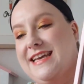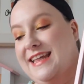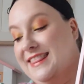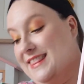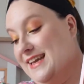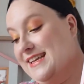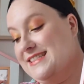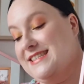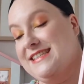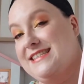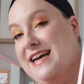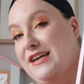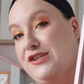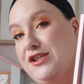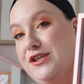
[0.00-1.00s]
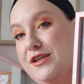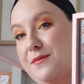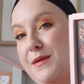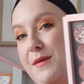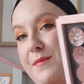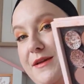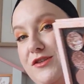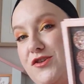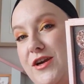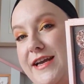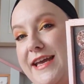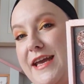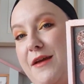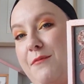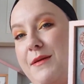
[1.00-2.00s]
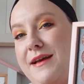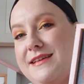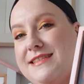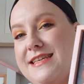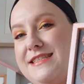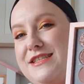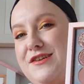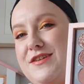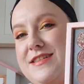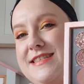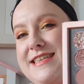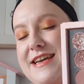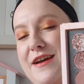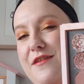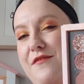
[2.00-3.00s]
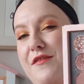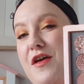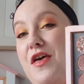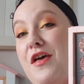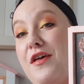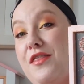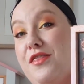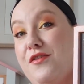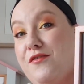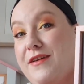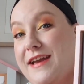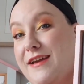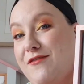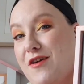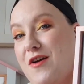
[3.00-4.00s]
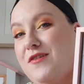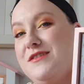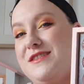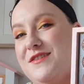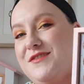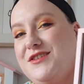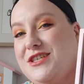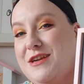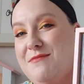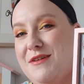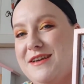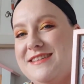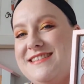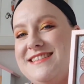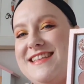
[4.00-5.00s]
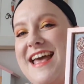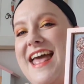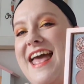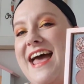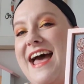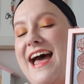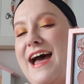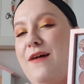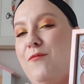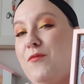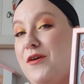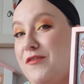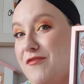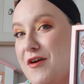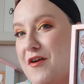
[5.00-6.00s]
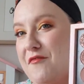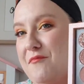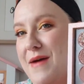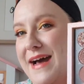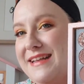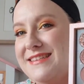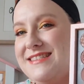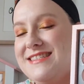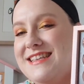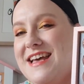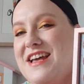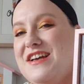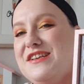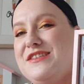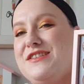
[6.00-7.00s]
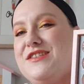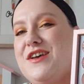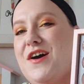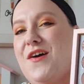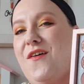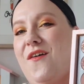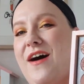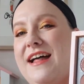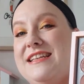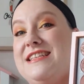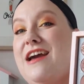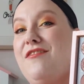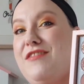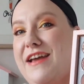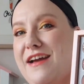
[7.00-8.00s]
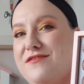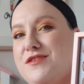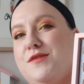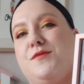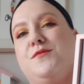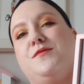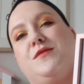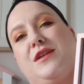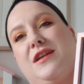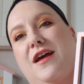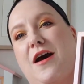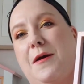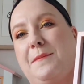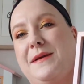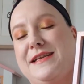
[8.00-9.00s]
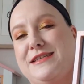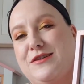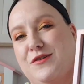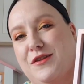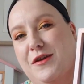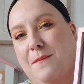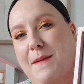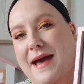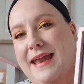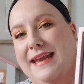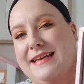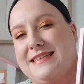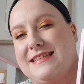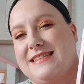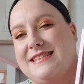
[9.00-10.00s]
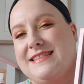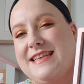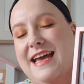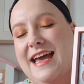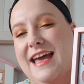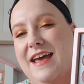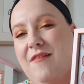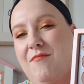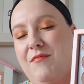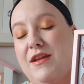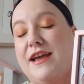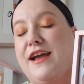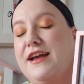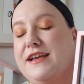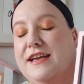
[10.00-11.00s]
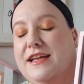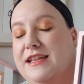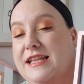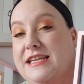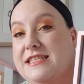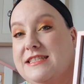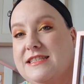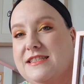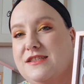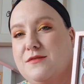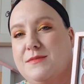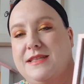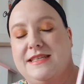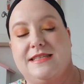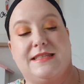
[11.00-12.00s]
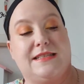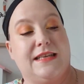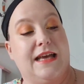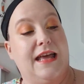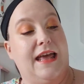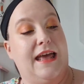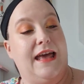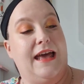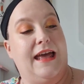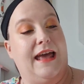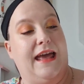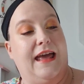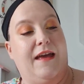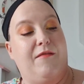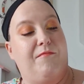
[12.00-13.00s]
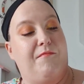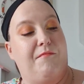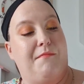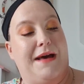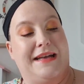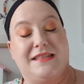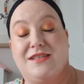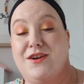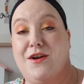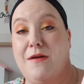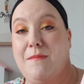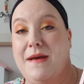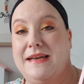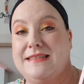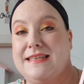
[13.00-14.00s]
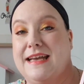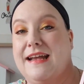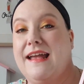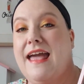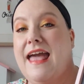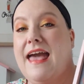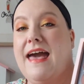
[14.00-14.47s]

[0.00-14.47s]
in this is actually going to be a bit tricky, because as you can see, I have 3 rows of shimmers and 1 row of mattes. So I'll definitely have to hop into other palettes. Like I get these, some of these mattes are amazing.